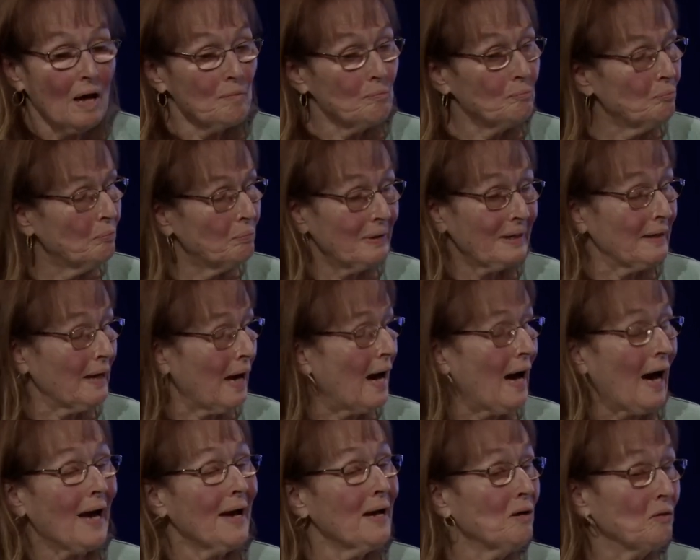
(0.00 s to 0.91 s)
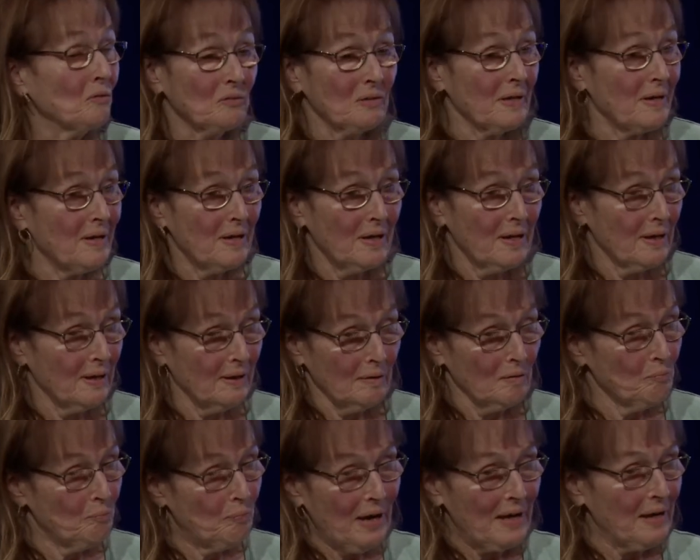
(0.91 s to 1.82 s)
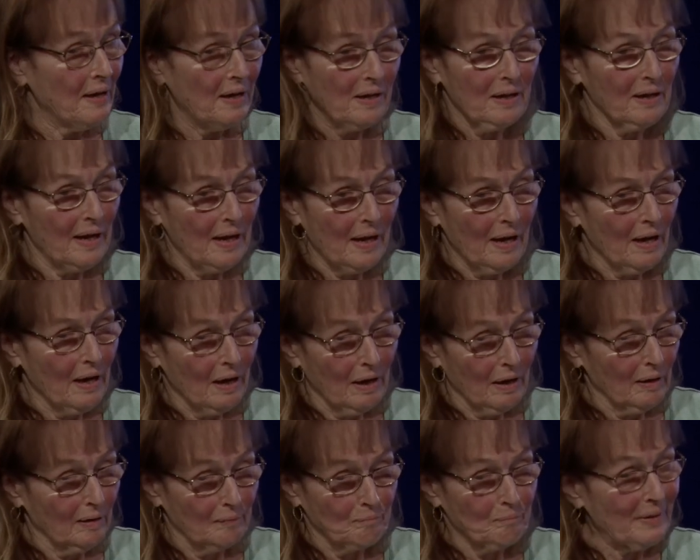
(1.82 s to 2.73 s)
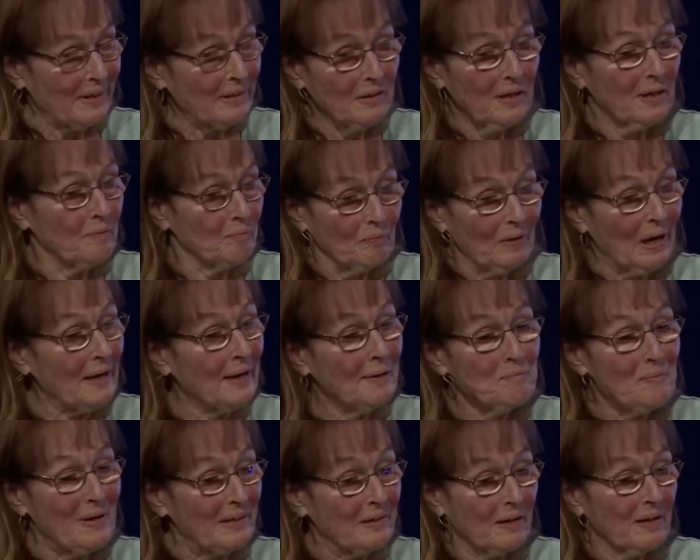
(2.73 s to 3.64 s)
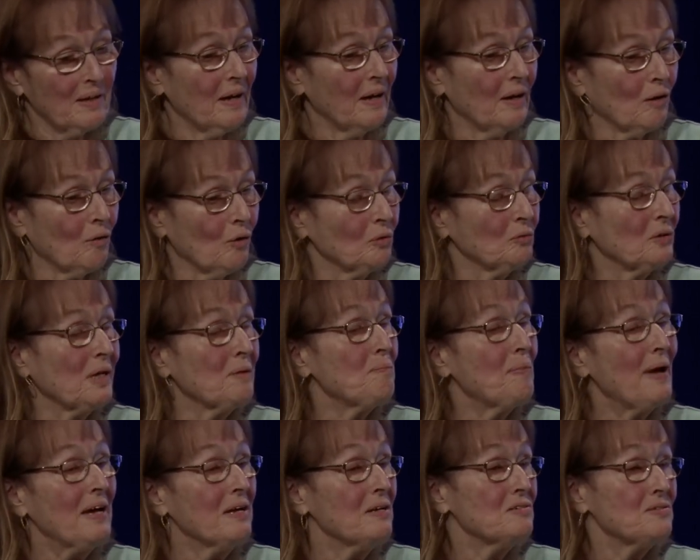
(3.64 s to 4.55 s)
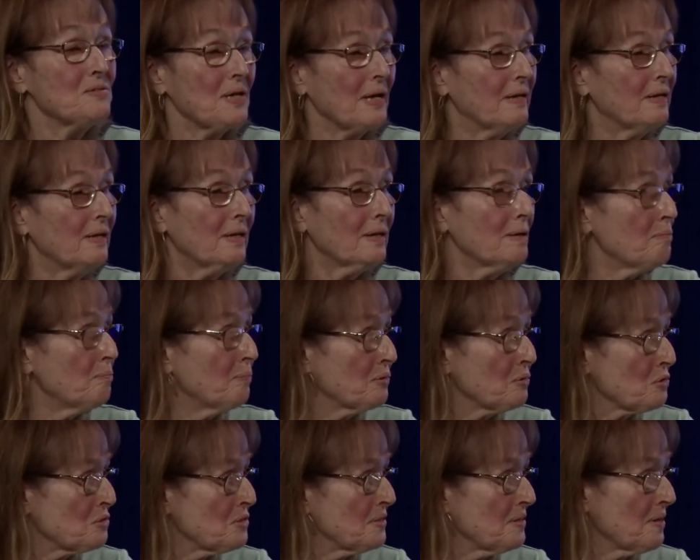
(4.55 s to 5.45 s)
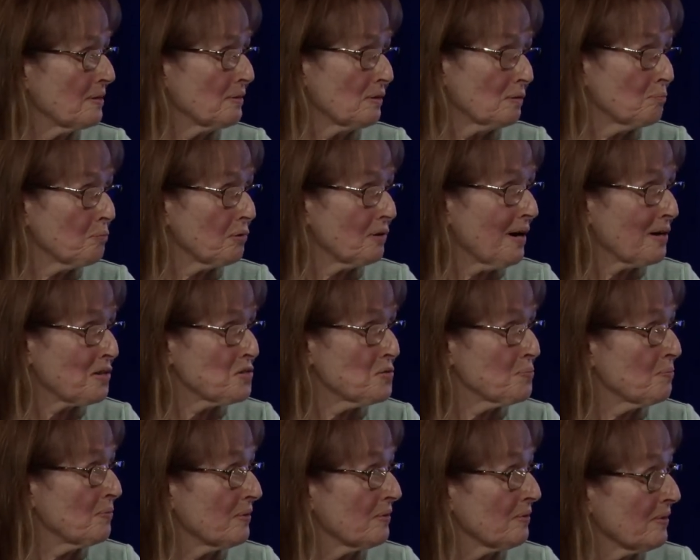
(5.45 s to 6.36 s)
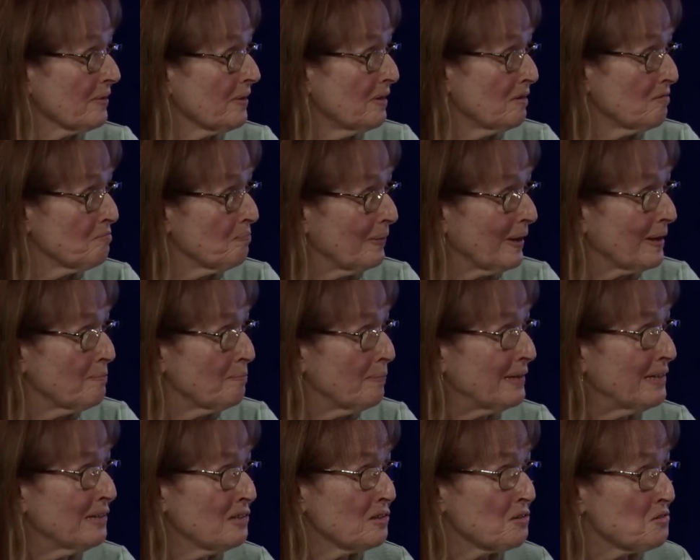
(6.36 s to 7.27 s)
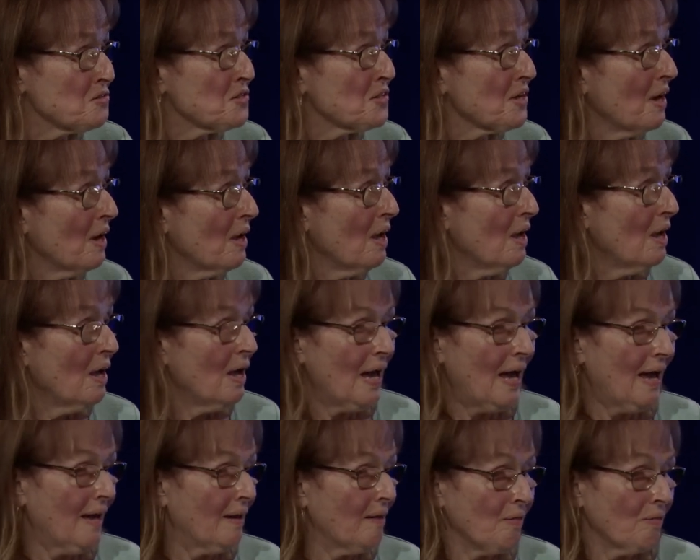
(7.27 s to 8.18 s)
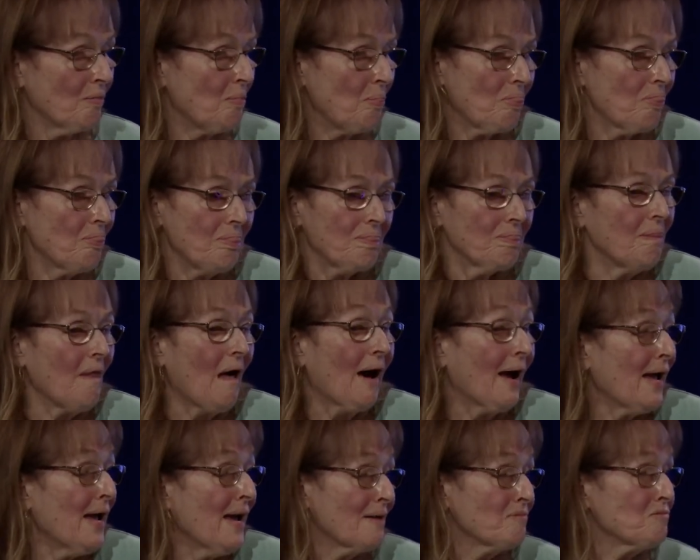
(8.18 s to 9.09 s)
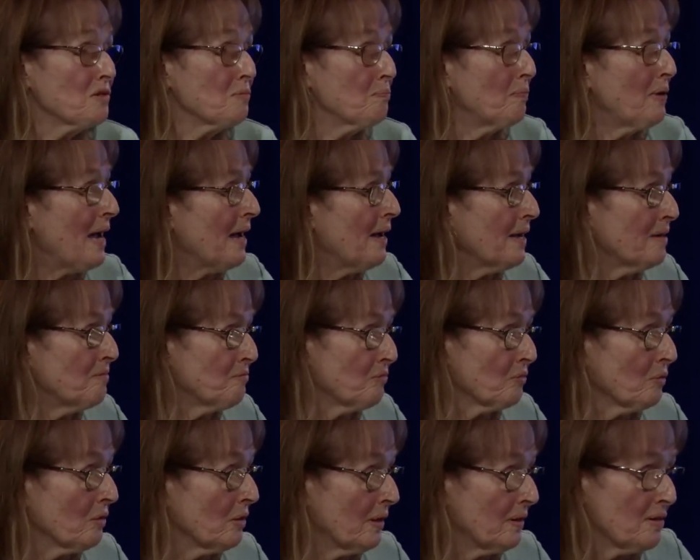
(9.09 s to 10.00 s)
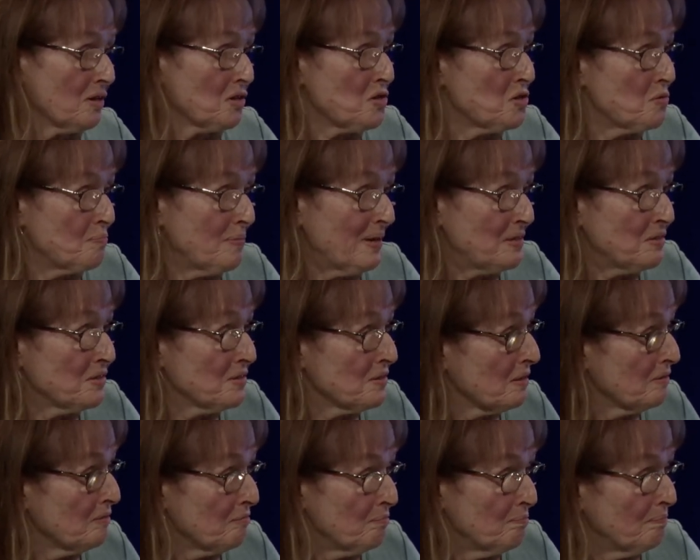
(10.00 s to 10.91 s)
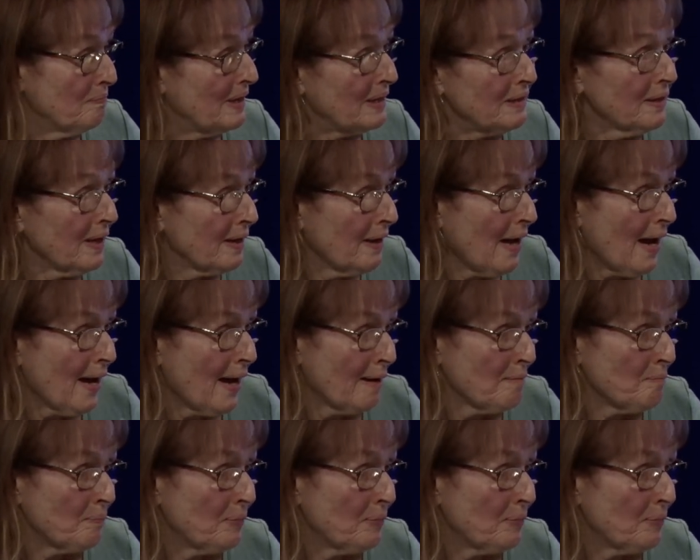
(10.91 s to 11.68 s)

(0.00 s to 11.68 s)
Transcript: but I only pay, uh, Medi- my Medicare only pays eighty percent approximately of my bills. And I have to pay for an expensive MediCap